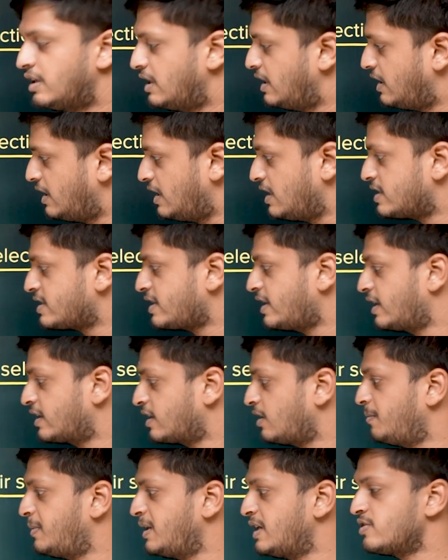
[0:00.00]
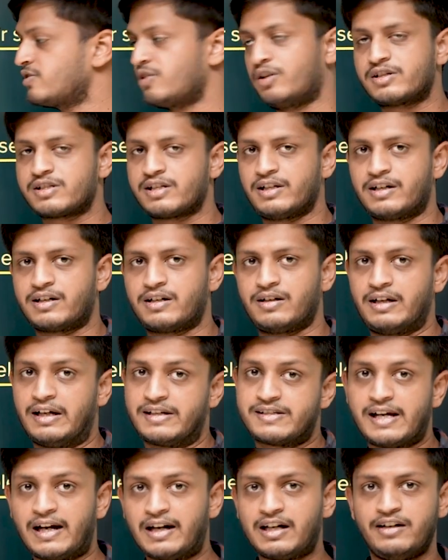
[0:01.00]
A is selected, B is not selected.
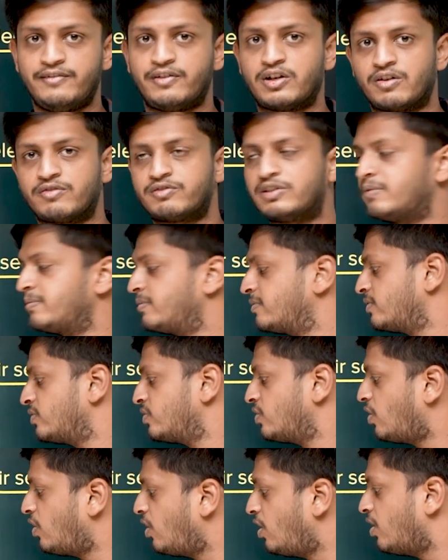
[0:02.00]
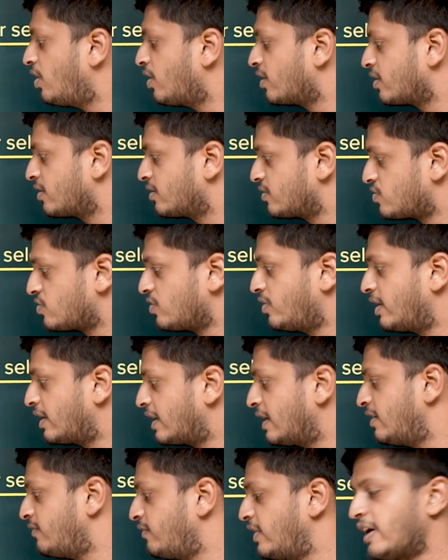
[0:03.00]
Exactly one of them. Or, so
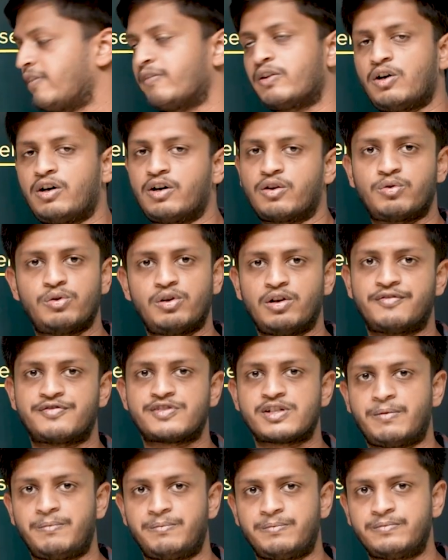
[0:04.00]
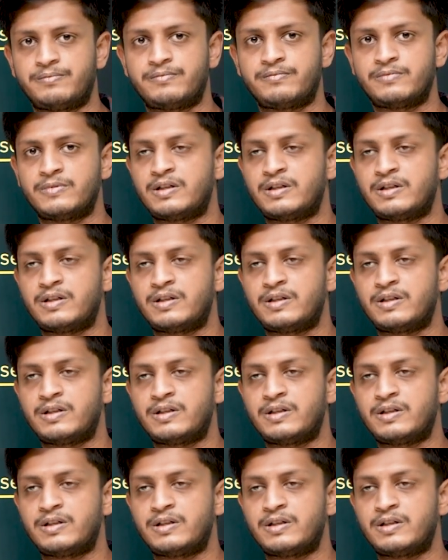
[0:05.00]
again we have an OR, rule of sum.